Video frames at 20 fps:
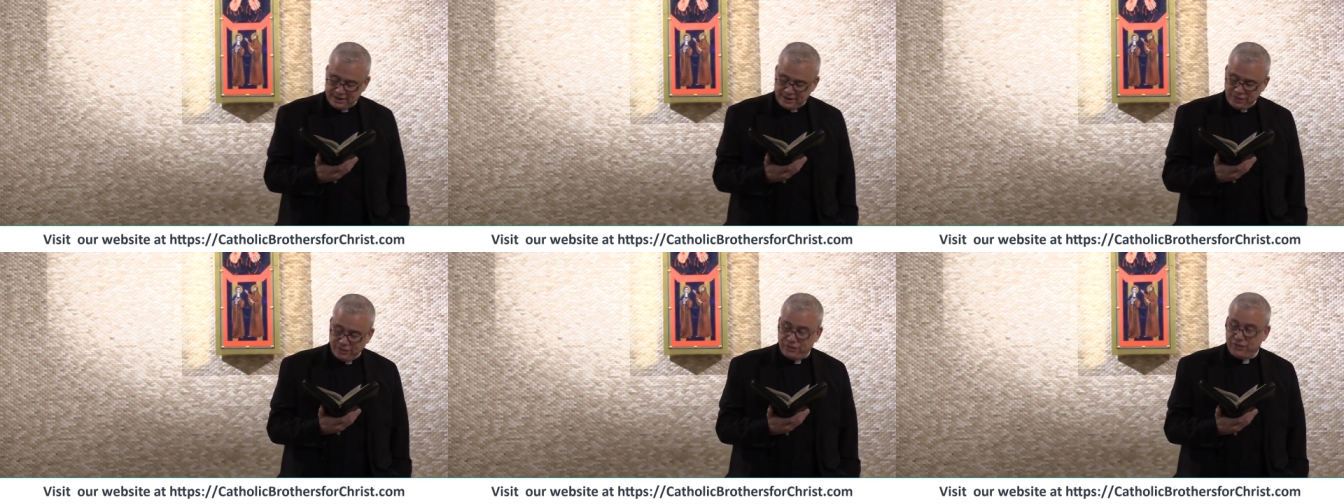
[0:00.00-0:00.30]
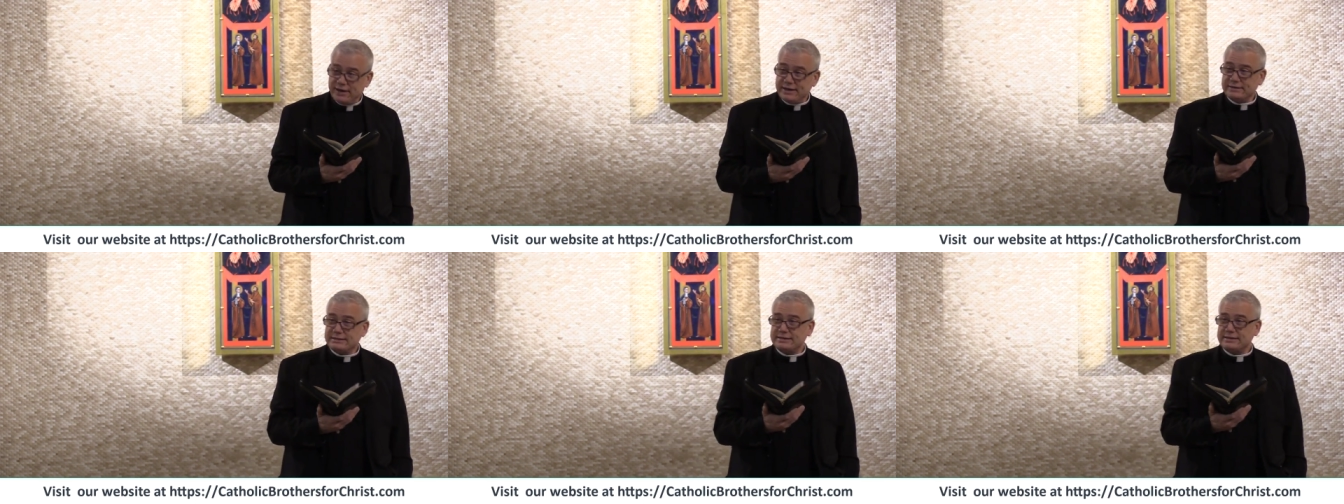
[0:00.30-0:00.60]

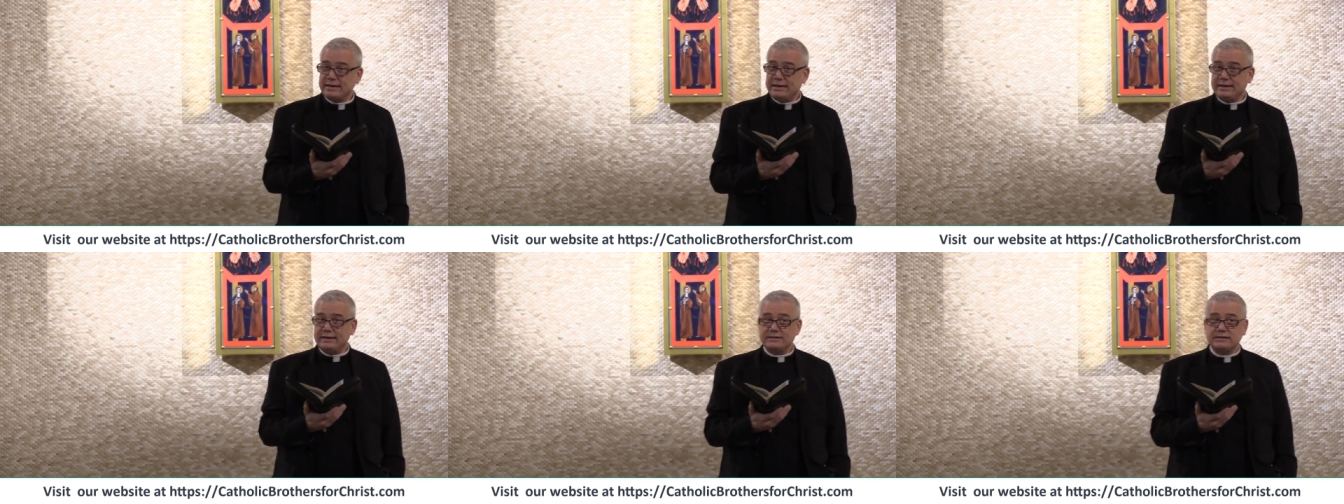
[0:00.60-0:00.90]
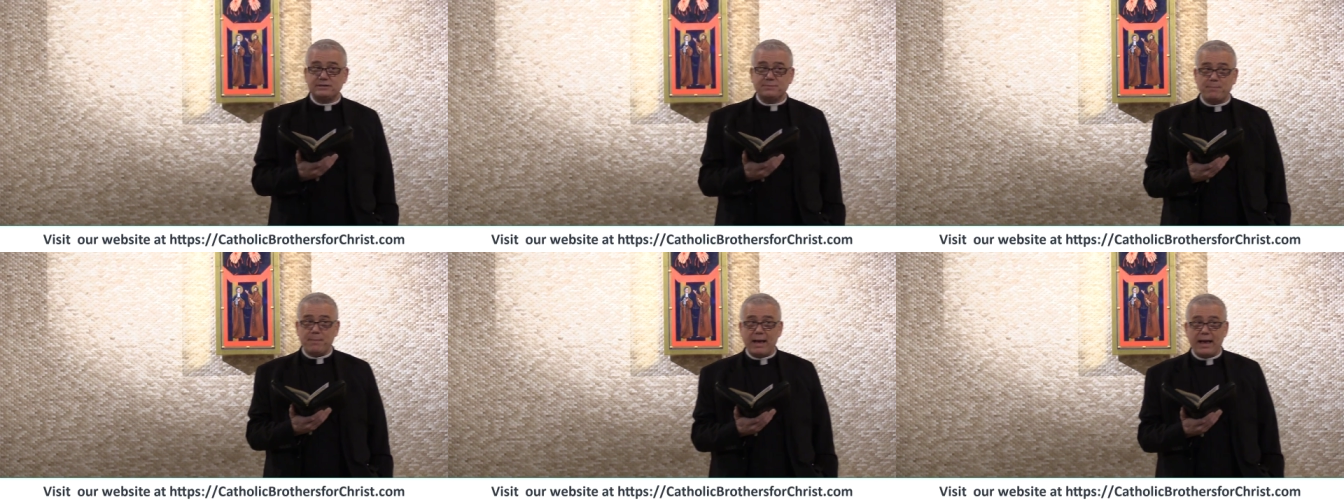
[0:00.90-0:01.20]
This
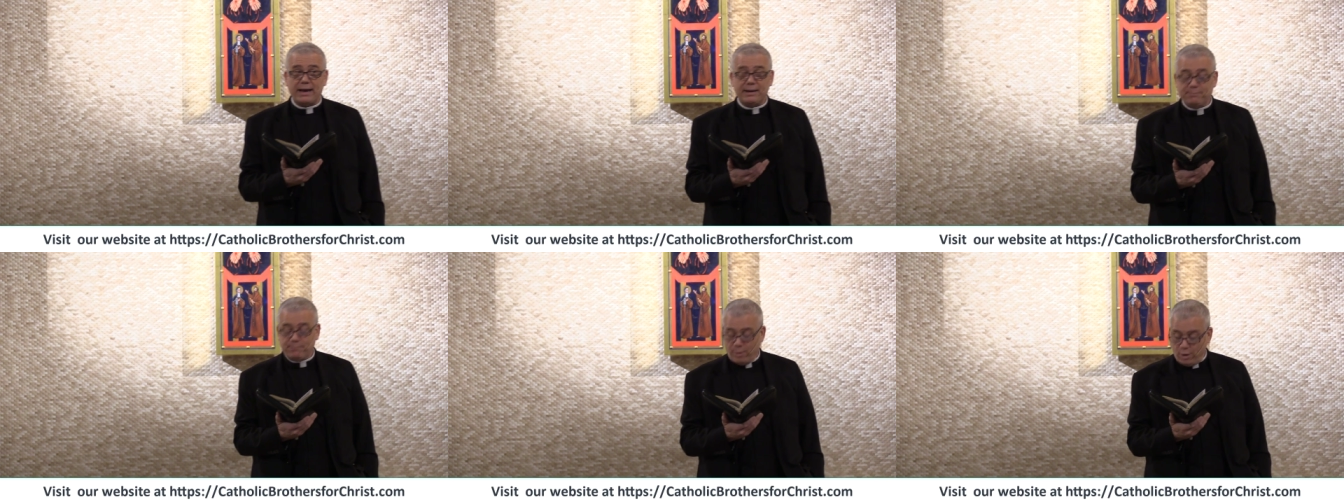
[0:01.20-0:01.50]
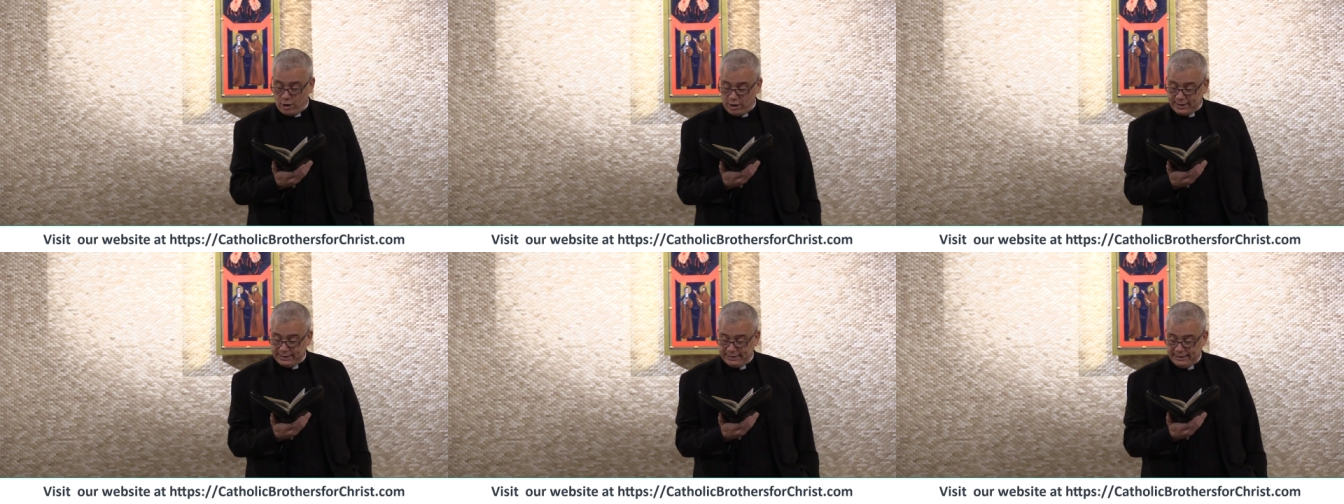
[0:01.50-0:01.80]
is my
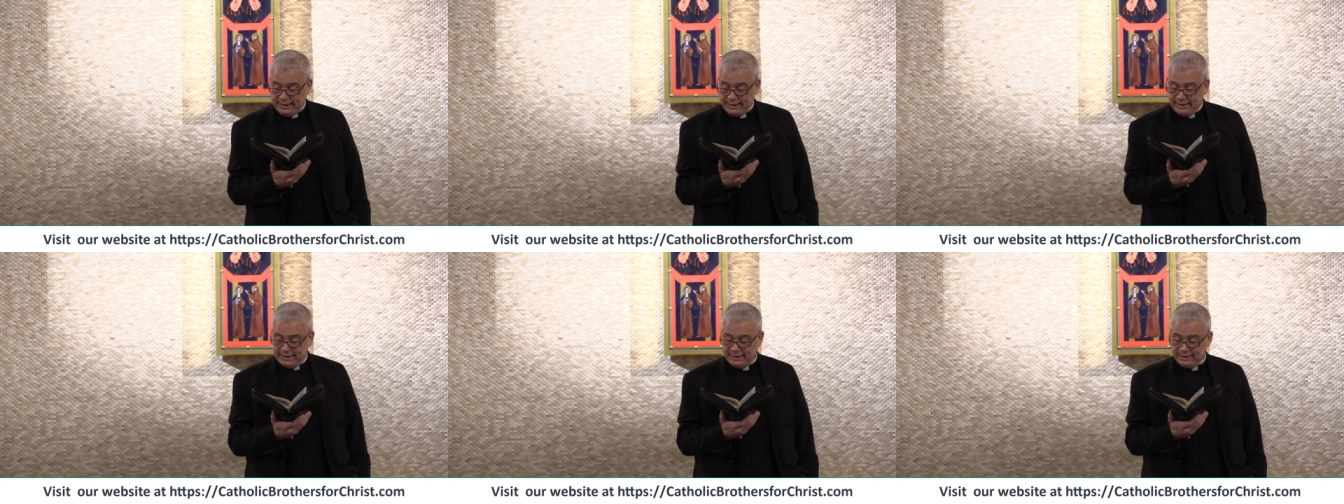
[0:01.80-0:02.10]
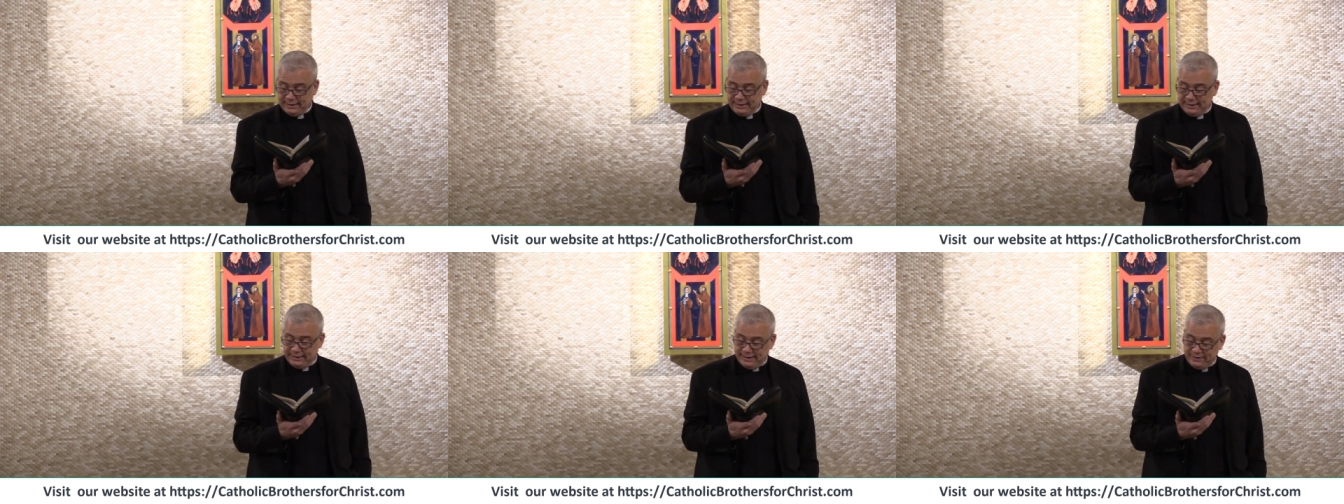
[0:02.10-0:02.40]
body
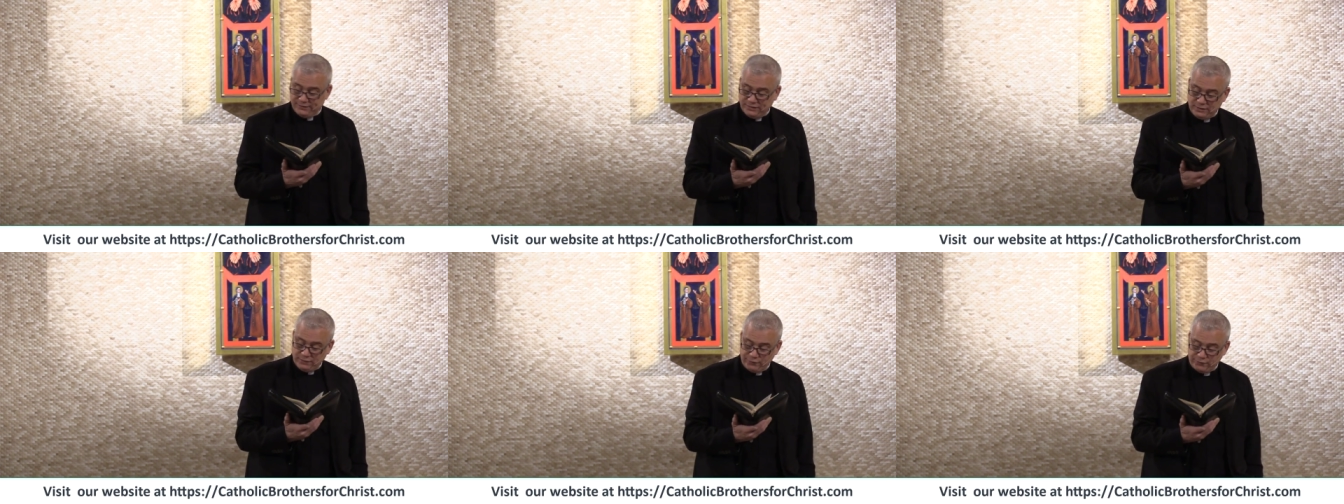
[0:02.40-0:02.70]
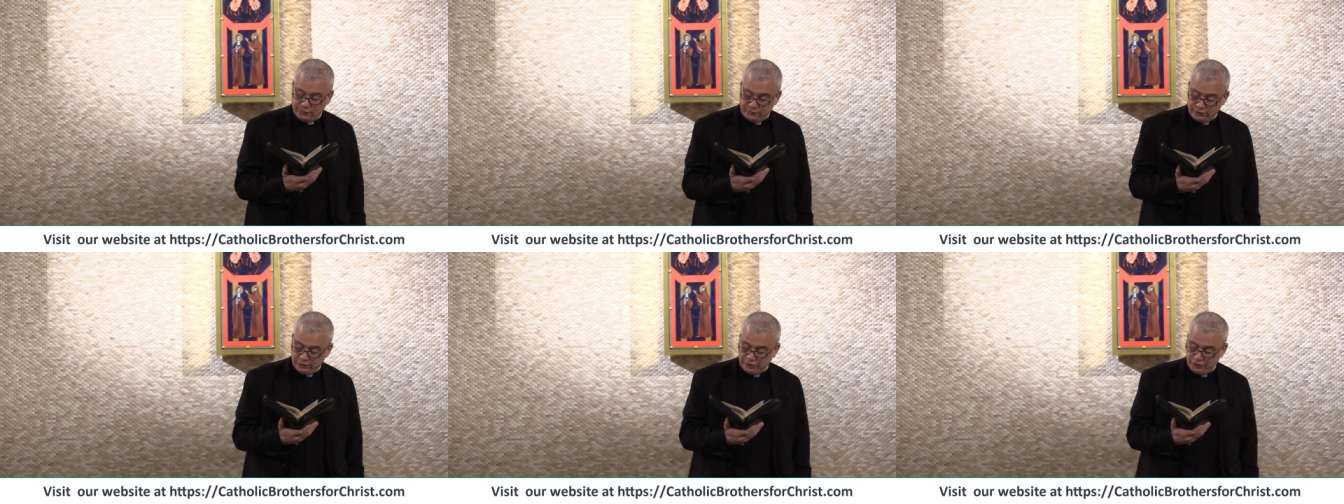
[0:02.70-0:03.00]
given for